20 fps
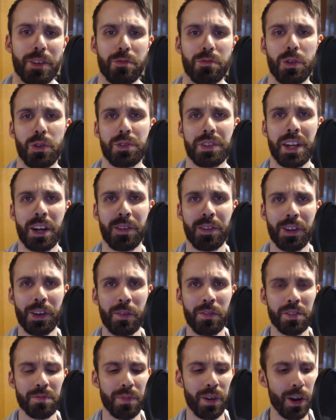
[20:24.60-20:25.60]
Vote down in the
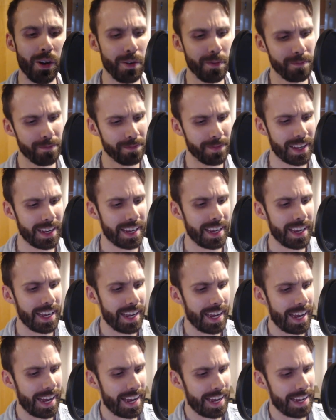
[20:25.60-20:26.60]
comments below,
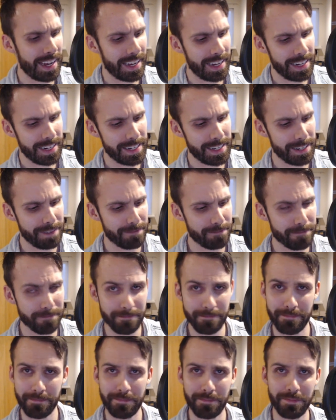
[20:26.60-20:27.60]
and
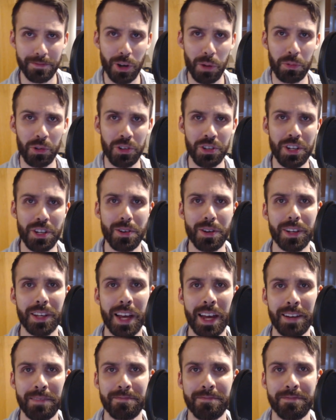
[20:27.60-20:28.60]
hope to see you
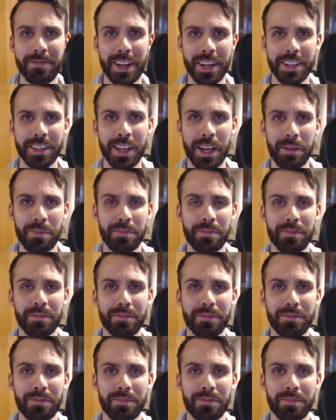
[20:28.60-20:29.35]
again next time.